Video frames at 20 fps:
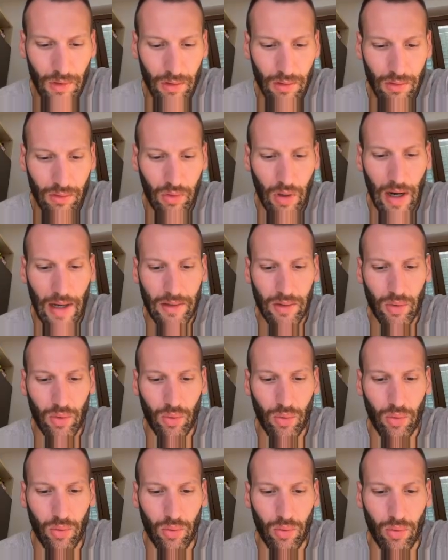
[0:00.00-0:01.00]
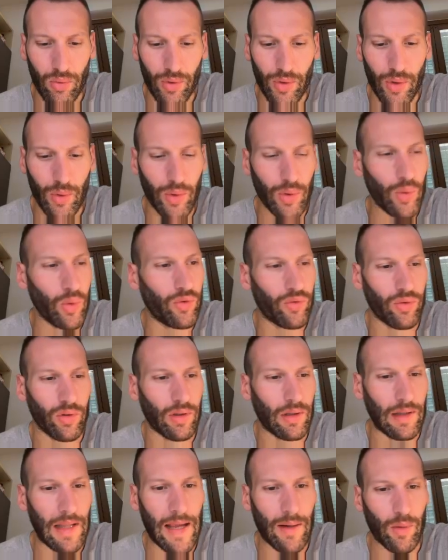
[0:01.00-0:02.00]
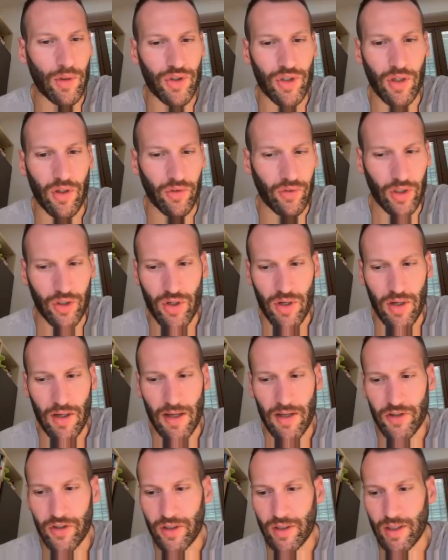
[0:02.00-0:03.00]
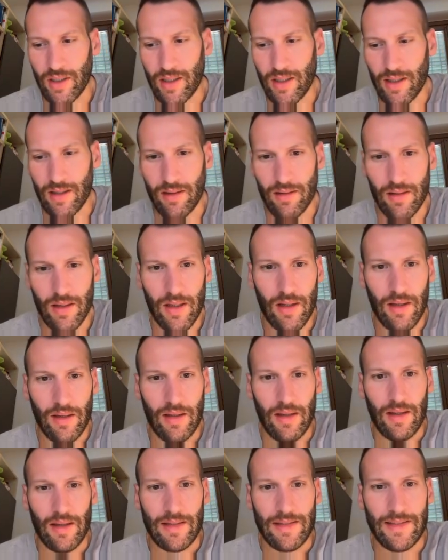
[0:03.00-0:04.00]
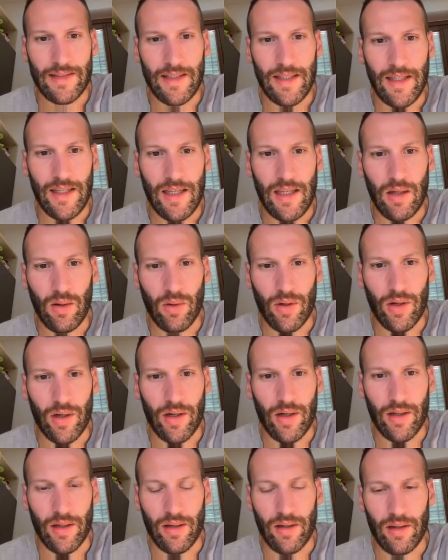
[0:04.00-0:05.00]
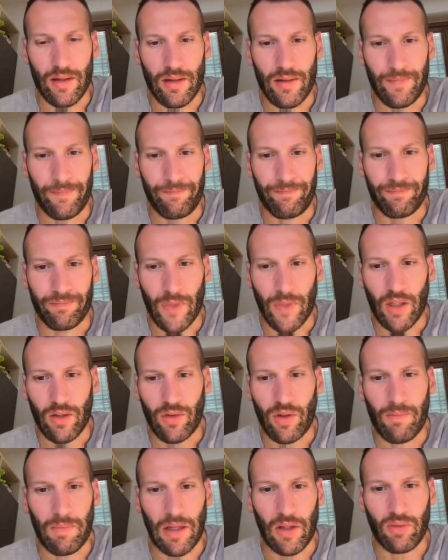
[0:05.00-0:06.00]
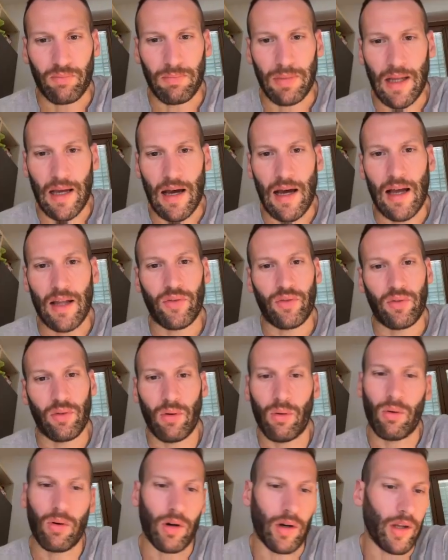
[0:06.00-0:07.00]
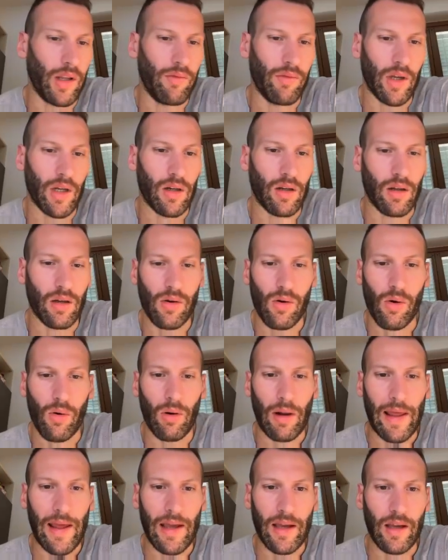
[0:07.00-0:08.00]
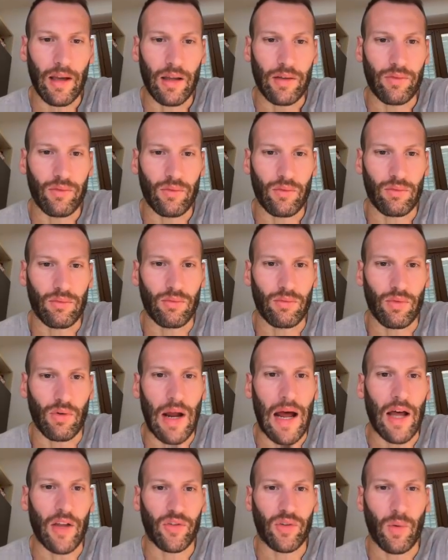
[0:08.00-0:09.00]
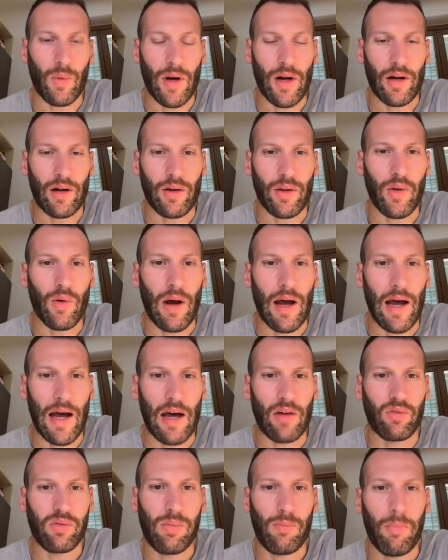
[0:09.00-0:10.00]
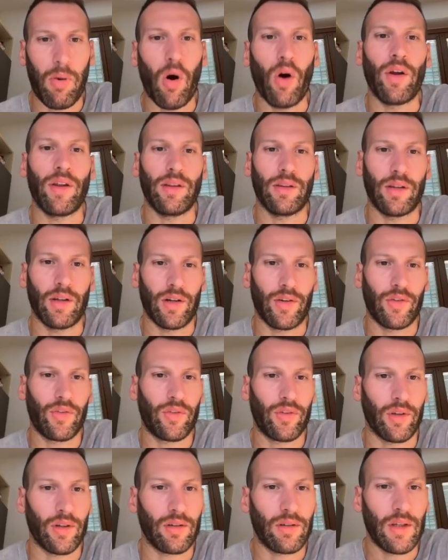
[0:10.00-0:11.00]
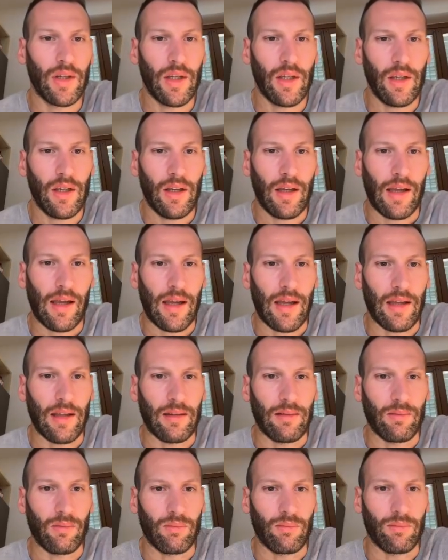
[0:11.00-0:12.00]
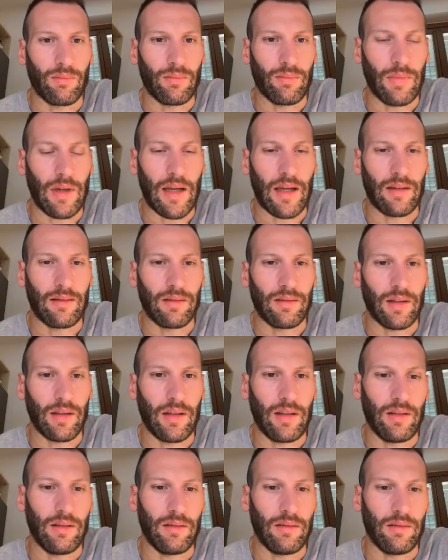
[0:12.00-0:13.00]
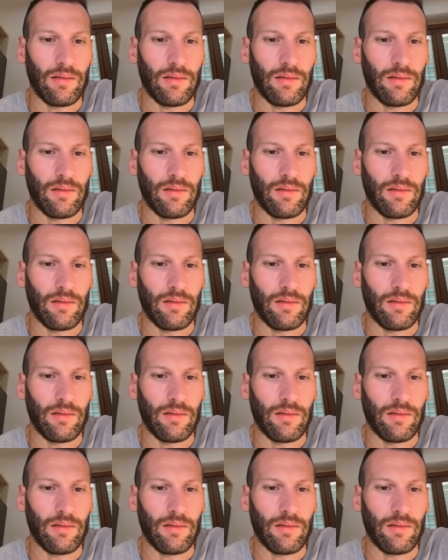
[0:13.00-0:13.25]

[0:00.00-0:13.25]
try to use languages such as C or C++ or even Golang and Rust, where you have pointers, and in